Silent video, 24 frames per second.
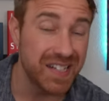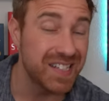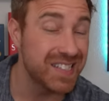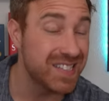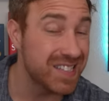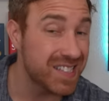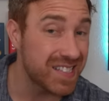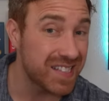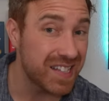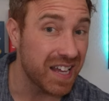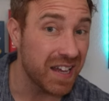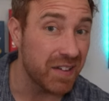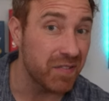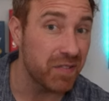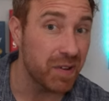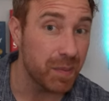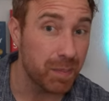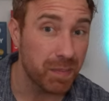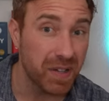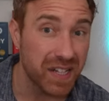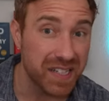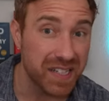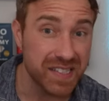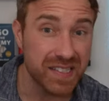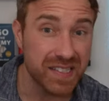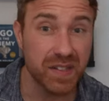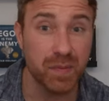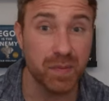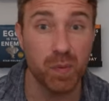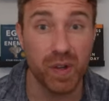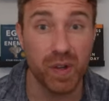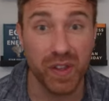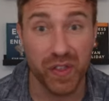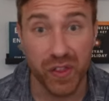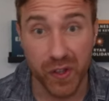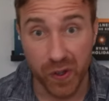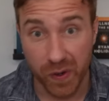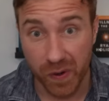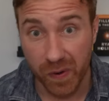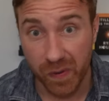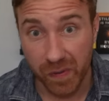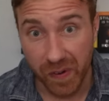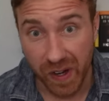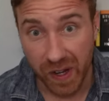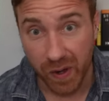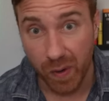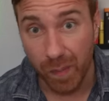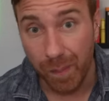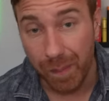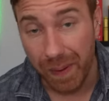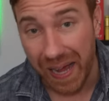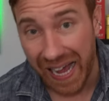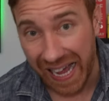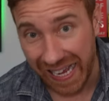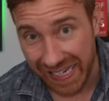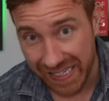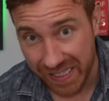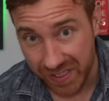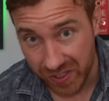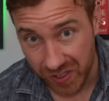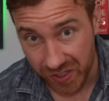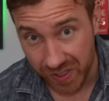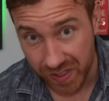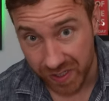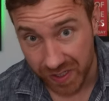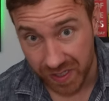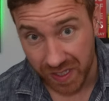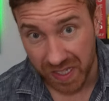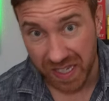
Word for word: and instead replaced them with Eurail packages.